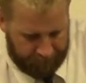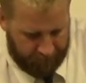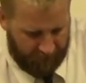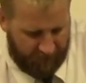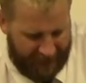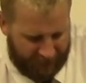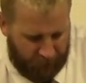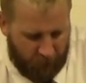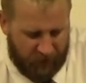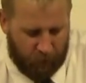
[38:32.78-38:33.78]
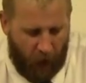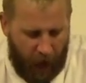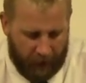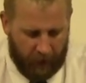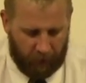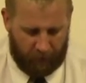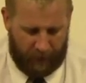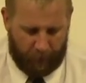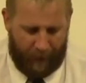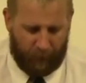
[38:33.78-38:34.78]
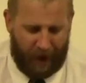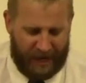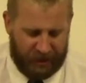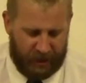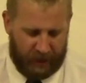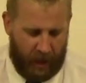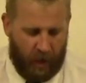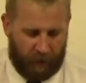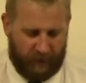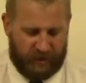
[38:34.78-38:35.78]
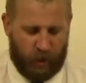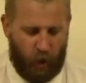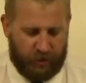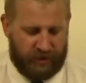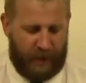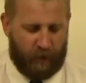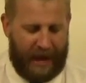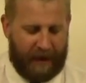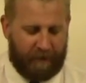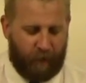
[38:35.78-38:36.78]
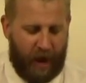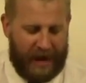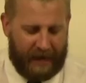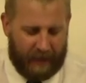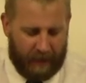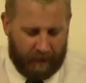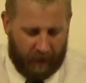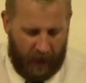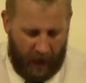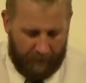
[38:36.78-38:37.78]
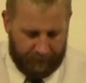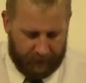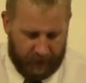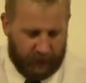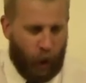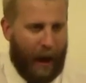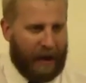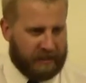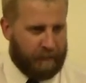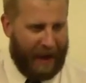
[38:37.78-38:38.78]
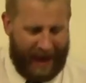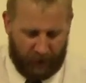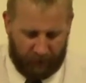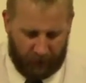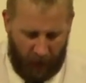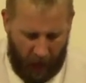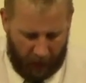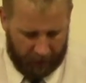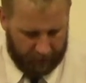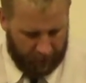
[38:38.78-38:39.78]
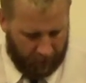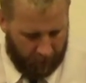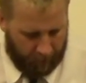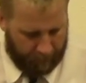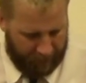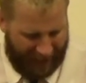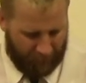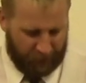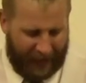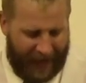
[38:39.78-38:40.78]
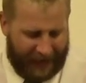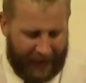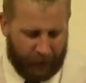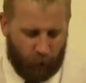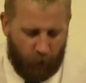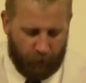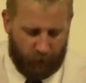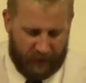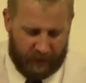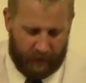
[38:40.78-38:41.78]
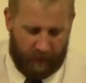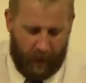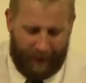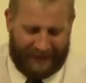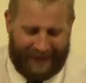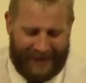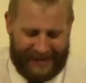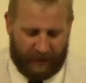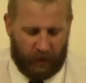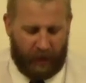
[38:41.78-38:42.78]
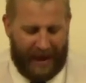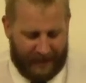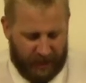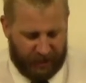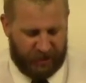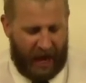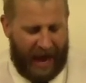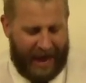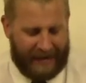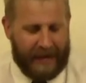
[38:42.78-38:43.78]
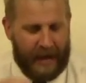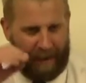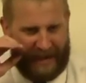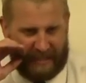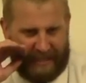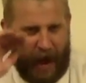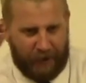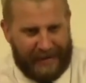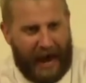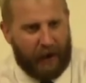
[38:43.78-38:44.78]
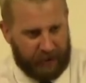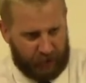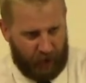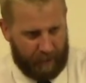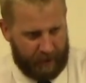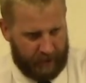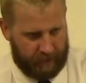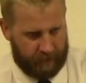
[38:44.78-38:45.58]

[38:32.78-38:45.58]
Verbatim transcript: The victory was wrought from the preparation, from the soldiers that were not afraid um, to go out to battle for God, not relying on their own wisdom, by letting their light shine and by sounding out the trumpet.